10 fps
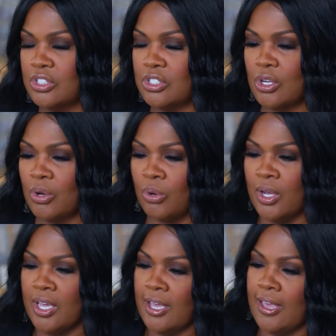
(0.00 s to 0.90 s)
And so
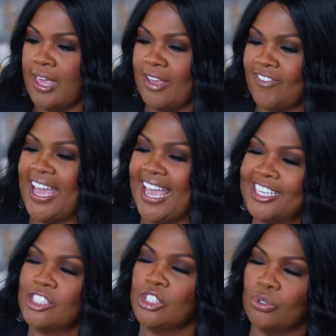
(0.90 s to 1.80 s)
if I
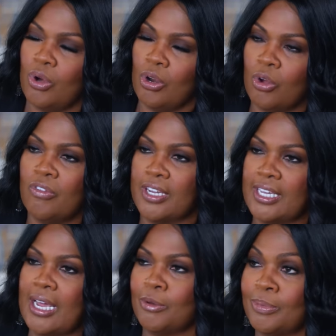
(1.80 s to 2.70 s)
had it to do all over
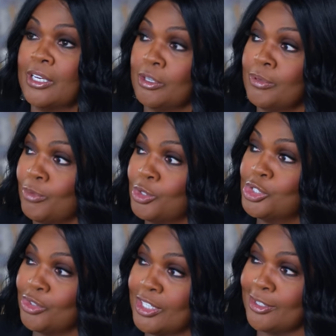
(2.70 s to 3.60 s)
again, I would be a little bit more
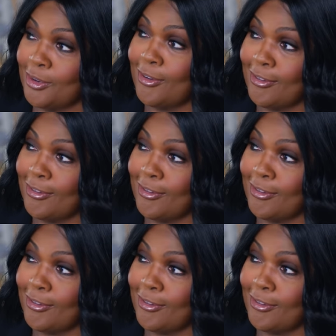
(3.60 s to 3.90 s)
stricter,